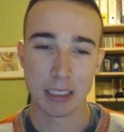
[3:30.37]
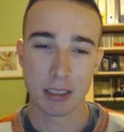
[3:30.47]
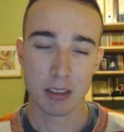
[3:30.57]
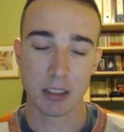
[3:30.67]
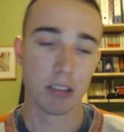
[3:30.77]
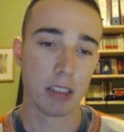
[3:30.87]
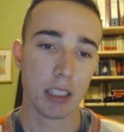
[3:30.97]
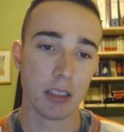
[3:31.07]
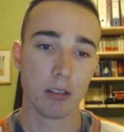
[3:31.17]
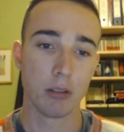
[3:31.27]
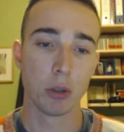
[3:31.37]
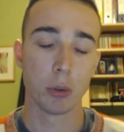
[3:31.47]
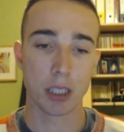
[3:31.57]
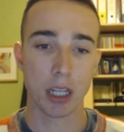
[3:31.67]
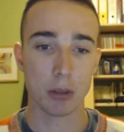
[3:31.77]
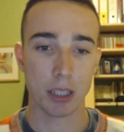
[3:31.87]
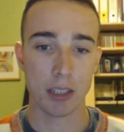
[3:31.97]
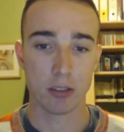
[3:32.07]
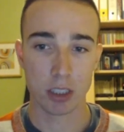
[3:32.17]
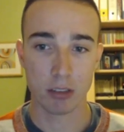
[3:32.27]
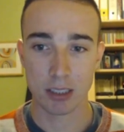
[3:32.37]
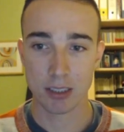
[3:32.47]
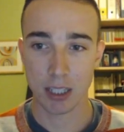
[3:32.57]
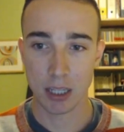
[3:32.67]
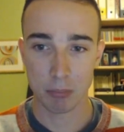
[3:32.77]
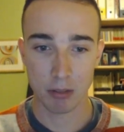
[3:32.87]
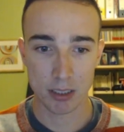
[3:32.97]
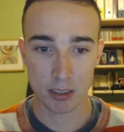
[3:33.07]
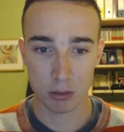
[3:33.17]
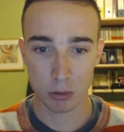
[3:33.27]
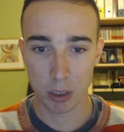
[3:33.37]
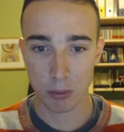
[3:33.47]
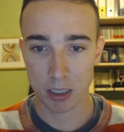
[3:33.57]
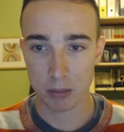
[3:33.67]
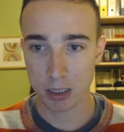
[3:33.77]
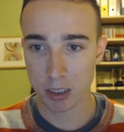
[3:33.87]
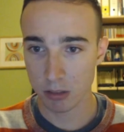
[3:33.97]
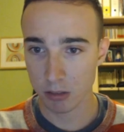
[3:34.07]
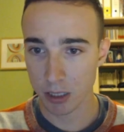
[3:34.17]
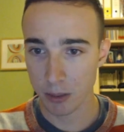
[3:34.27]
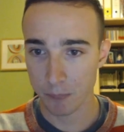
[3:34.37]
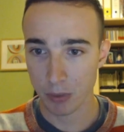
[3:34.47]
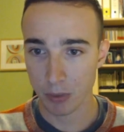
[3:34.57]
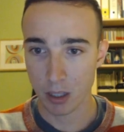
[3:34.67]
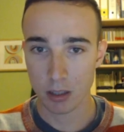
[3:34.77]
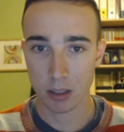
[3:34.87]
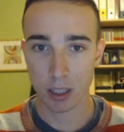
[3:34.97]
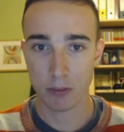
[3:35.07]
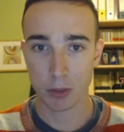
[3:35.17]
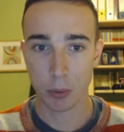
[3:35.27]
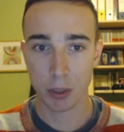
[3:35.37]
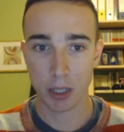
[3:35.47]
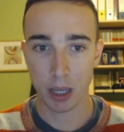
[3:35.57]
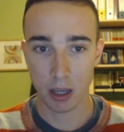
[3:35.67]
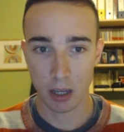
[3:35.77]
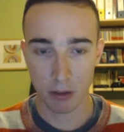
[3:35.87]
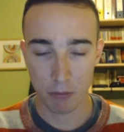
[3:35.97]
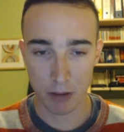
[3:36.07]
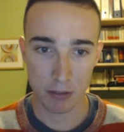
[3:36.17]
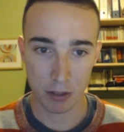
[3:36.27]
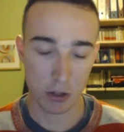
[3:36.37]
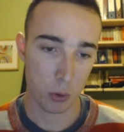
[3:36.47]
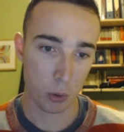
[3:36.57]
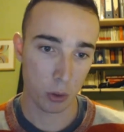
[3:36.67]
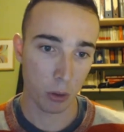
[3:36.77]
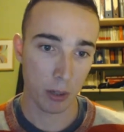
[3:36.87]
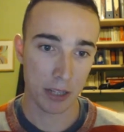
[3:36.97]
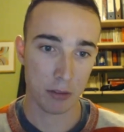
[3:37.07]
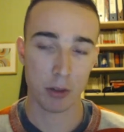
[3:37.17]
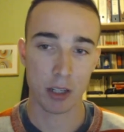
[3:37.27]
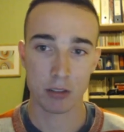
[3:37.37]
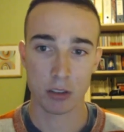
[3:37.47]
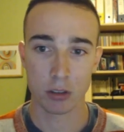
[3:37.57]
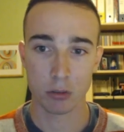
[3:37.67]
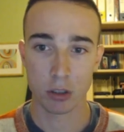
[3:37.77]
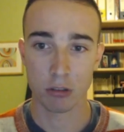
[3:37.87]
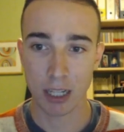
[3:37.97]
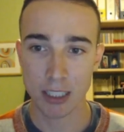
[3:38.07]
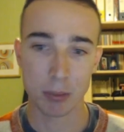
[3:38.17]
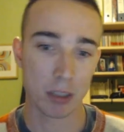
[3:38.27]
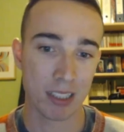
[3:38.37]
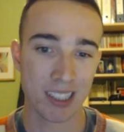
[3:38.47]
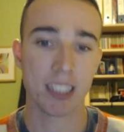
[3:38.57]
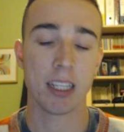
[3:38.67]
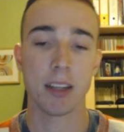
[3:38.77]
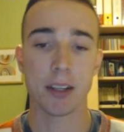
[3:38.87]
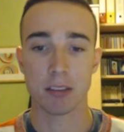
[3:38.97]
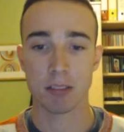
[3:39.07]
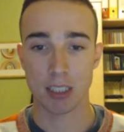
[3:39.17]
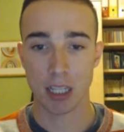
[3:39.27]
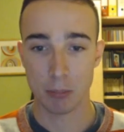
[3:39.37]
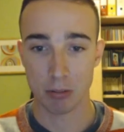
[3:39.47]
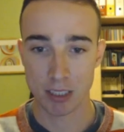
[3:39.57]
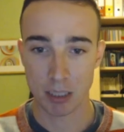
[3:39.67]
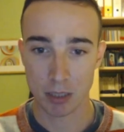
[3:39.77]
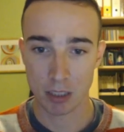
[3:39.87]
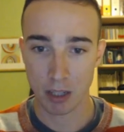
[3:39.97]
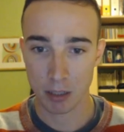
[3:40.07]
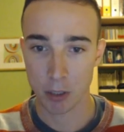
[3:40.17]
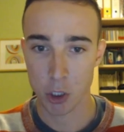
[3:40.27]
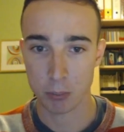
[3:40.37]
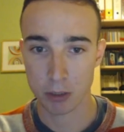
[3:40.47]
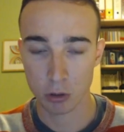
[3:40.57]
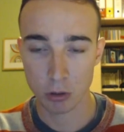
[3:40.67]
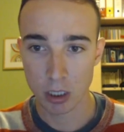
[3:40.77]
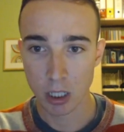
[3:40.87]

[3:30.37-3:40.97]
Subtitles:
really do without a3. Let's say he plays rook d1 immediately, and after queen a5 he should go a3 and return to the lines, but let's say he doesn't. Let's say he plays something like bishop e2,